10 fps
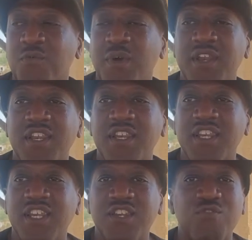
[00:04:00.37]
when
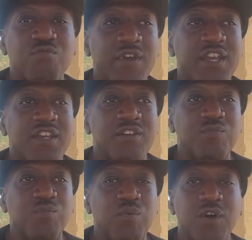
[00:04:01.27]
in the regular
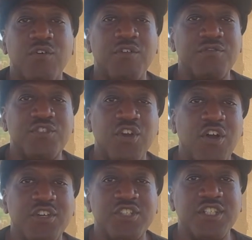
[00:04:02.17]
world of
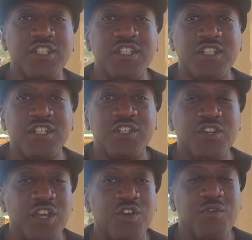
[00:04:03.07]
charging
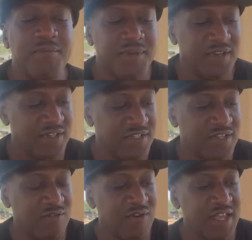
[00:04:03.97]
your equipment.
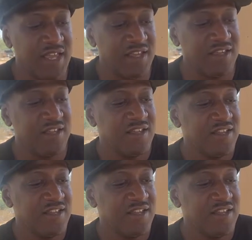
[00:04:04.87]
So, like,